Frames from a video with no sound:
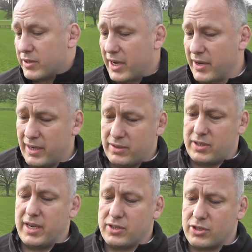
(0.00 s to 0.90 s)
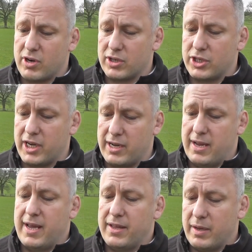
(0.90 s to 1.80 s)
so it's structure.
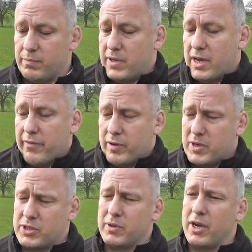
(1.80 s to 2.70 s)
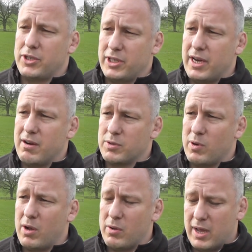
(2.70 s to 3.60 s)
There'll hopefully be some coaching in there as
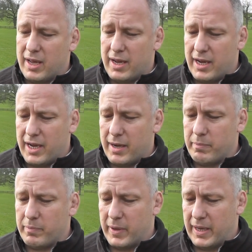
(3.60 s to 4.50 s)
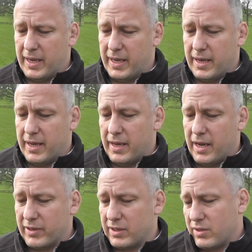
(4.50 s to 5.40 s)
well.
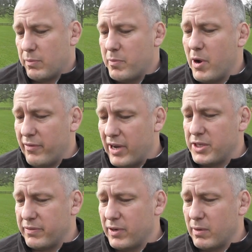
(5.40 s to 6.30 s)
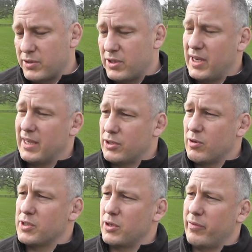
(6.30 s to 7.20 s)
I think some of the motivation for it was to take the
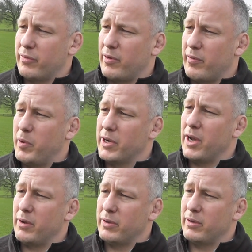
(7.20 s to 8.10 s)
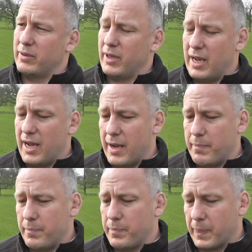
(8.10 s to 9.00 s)
stress off Bucko.
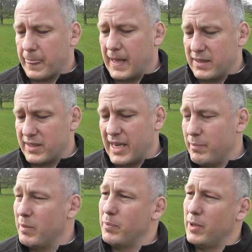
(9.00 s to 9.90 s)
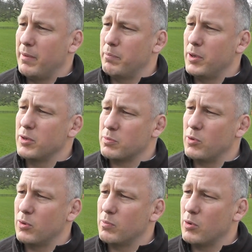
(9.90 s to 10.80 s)
And to get him in boots
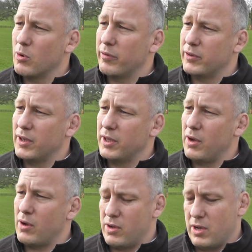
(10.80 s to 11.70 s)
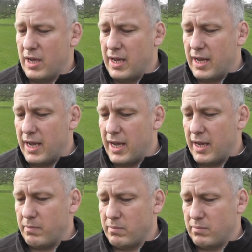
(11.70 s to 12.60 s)
more often than not,
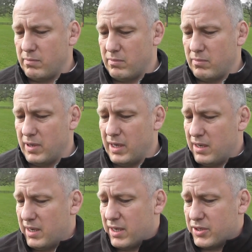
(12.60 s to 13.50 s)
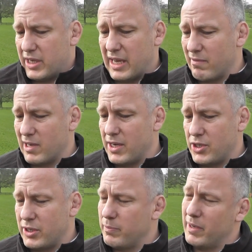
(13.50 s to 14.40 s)
and I see that
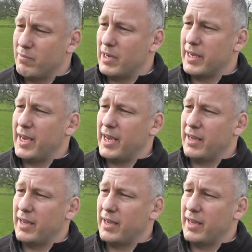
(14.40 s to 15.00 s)
relationship being really key,